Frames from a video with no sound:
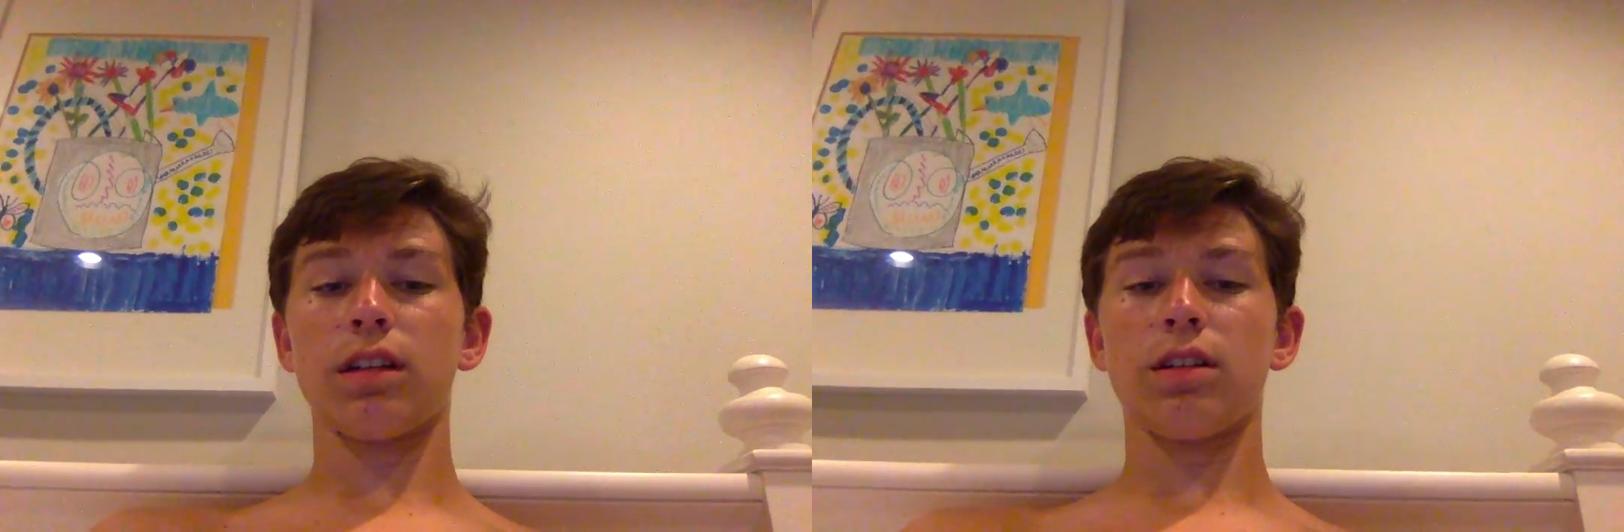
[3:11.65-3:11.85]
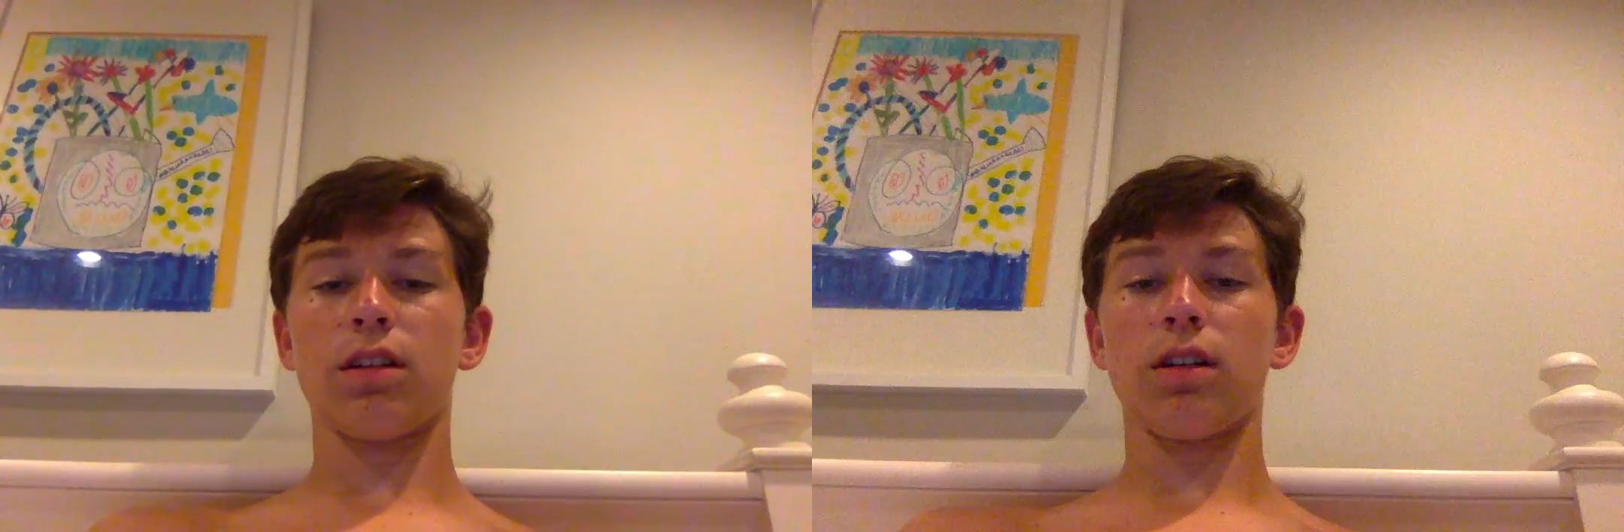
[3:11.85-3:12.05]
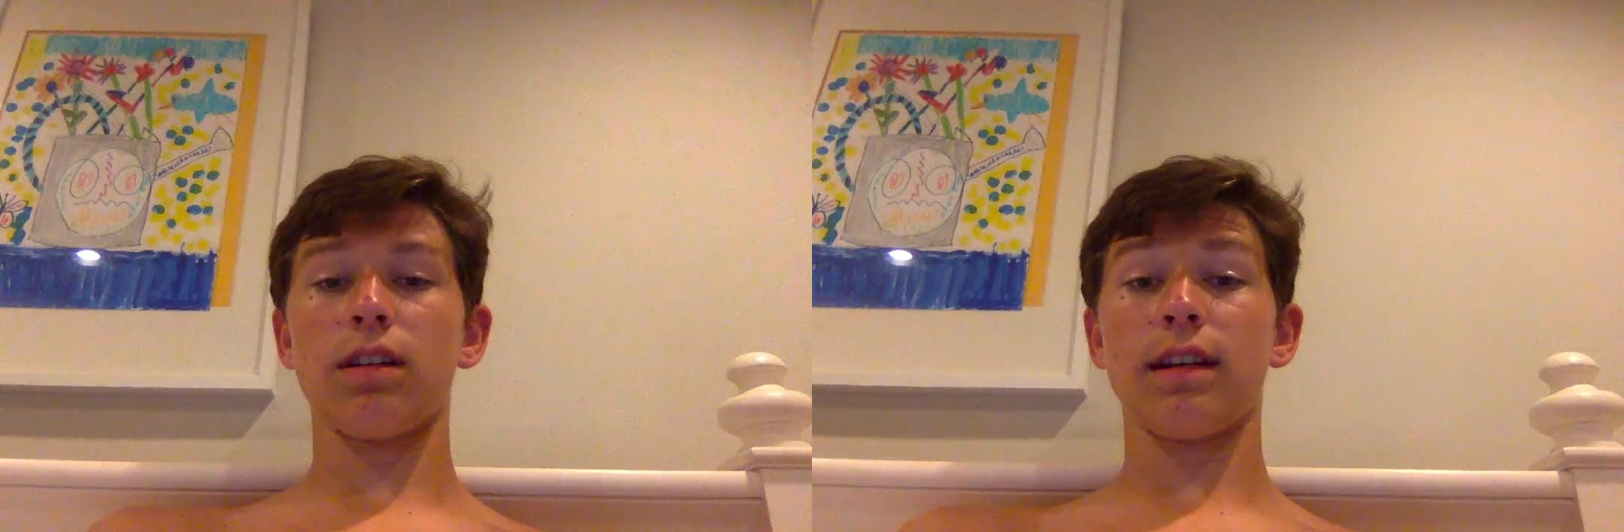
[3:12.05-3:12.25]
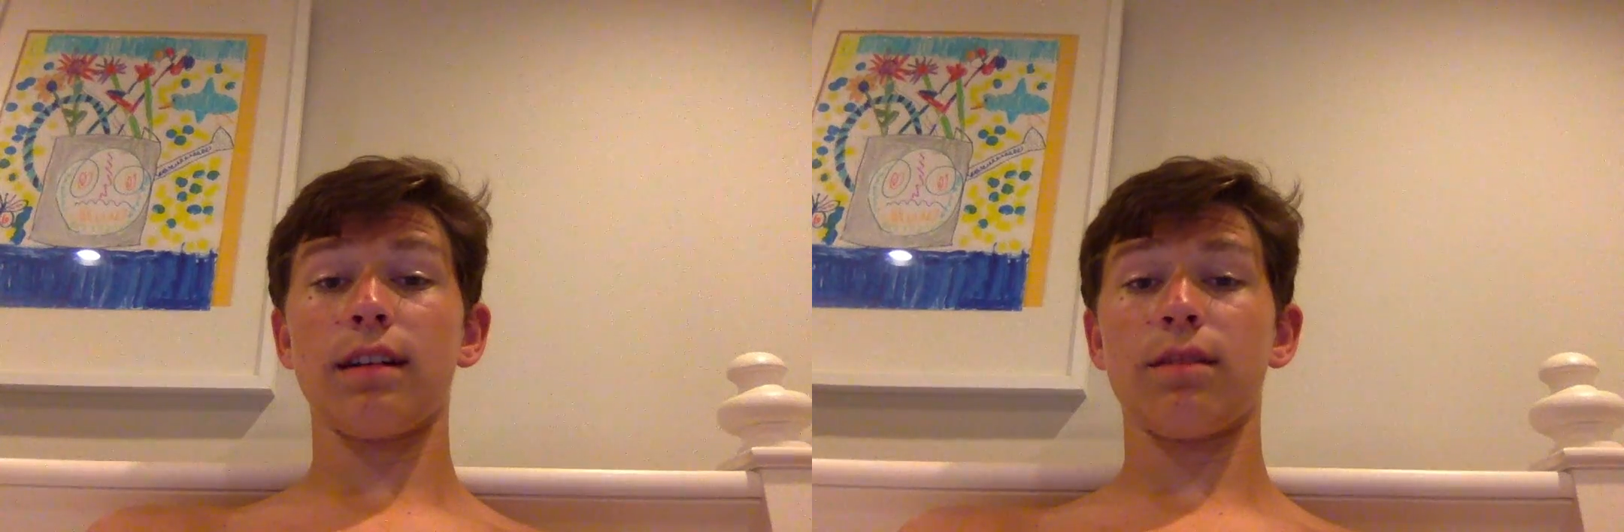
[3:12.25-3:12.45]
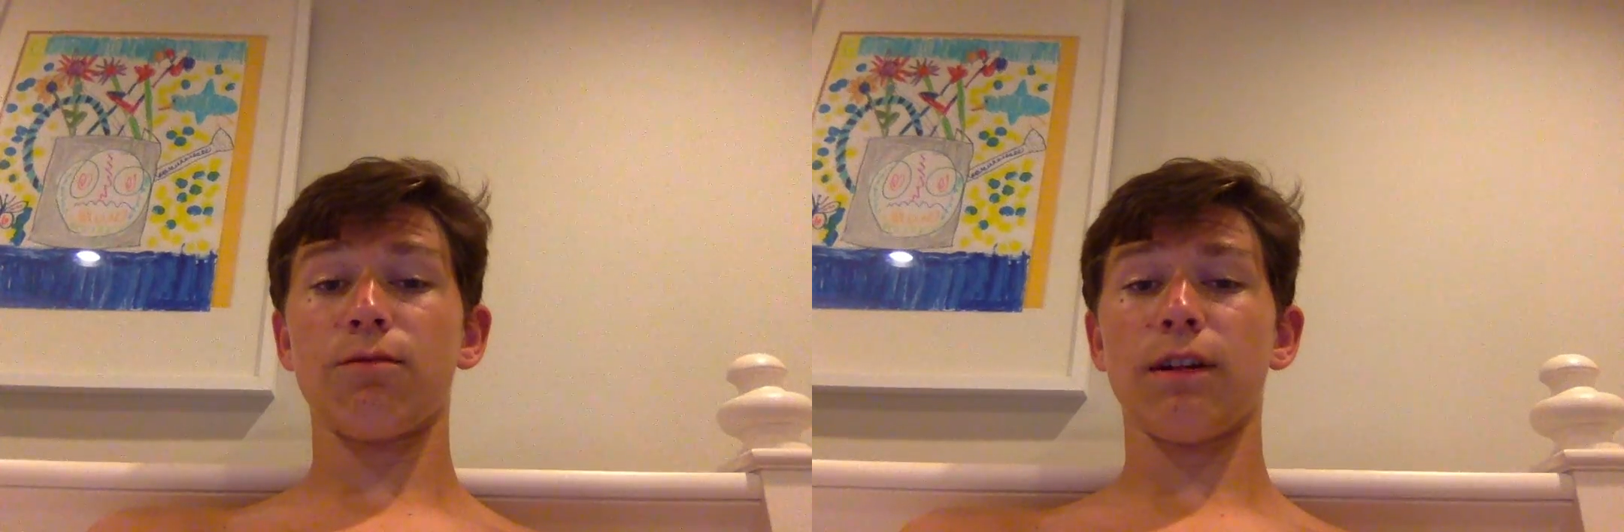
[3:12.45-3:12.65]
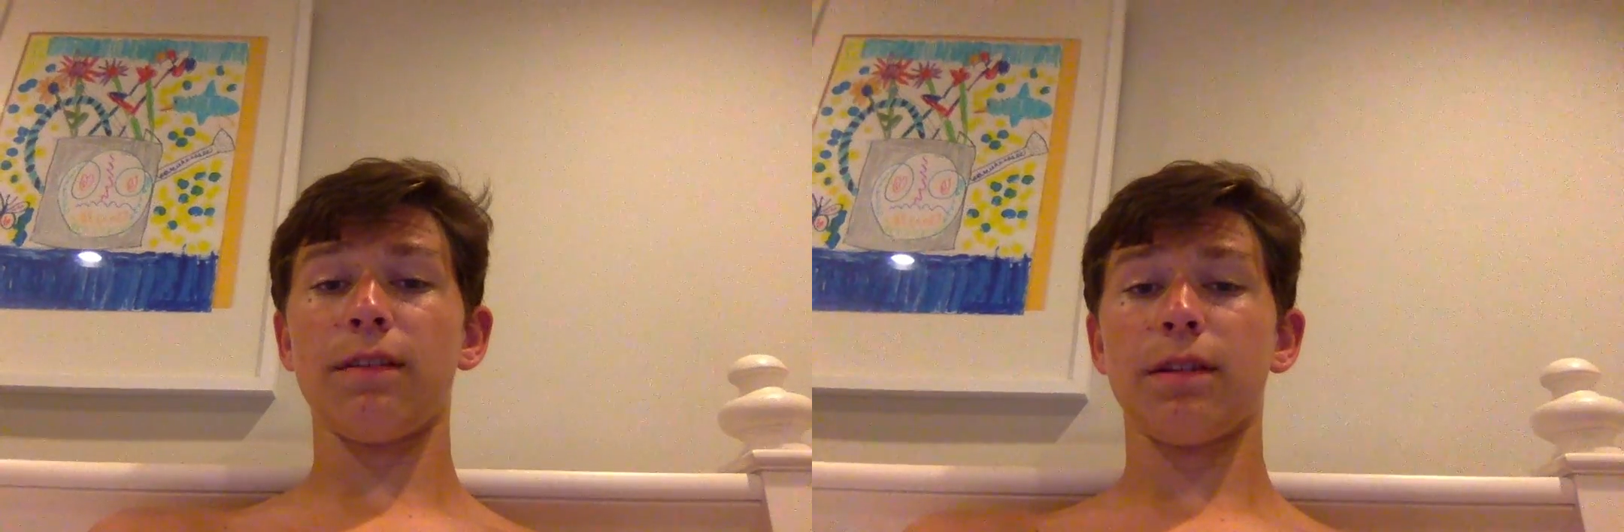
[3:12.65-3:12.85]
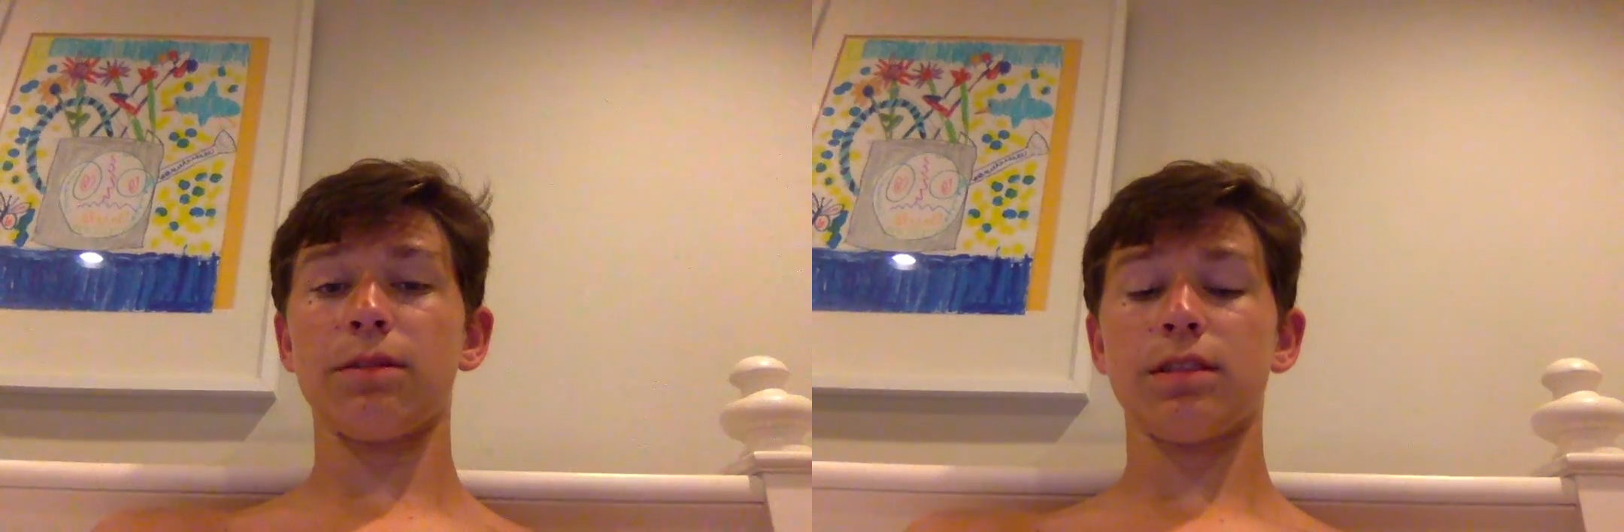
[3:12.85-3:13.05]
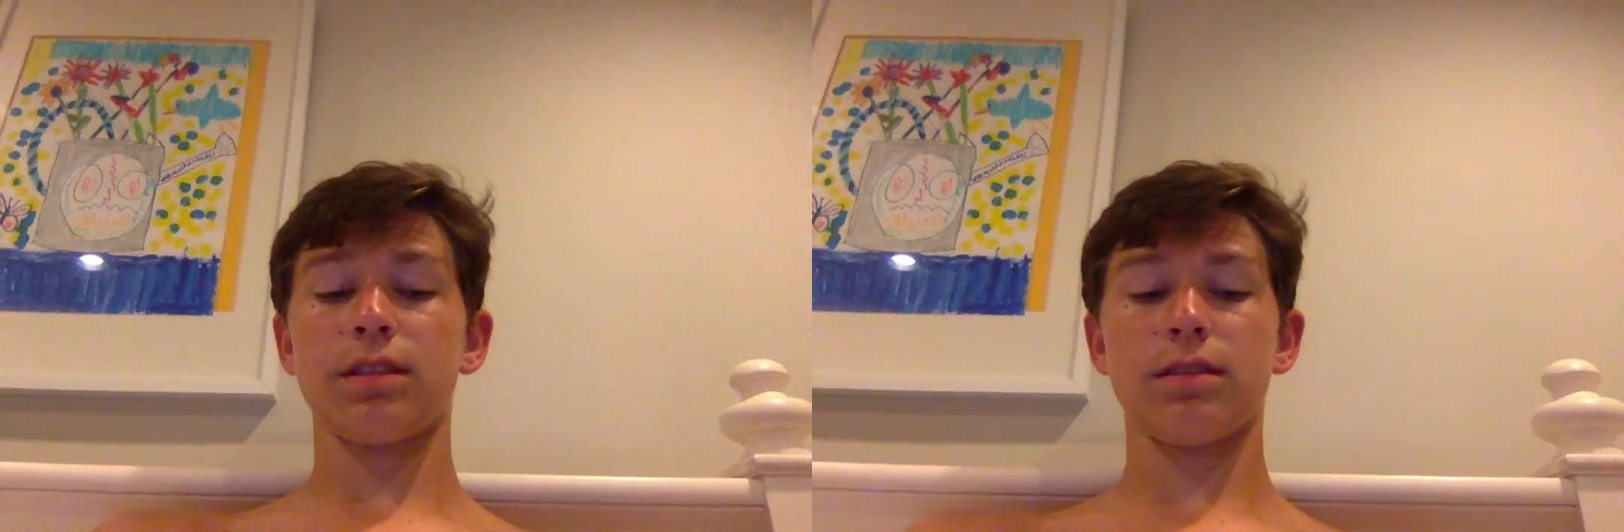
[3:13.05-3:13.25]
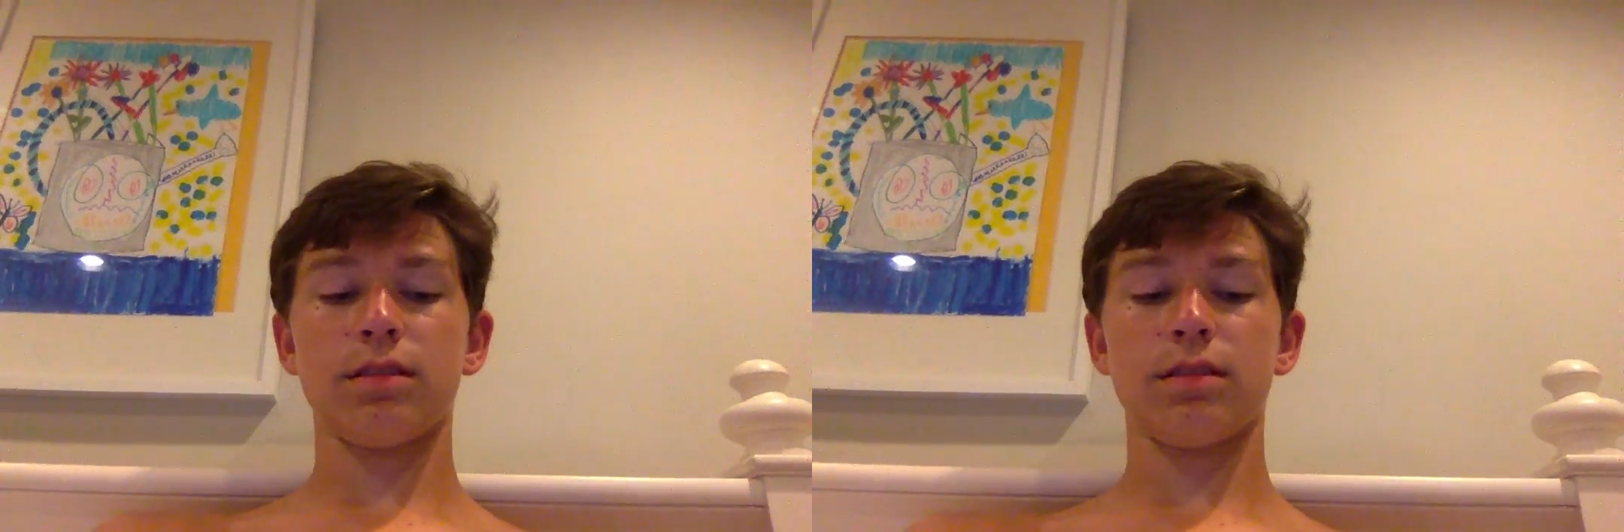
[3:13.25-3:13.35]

guitar, that riff I was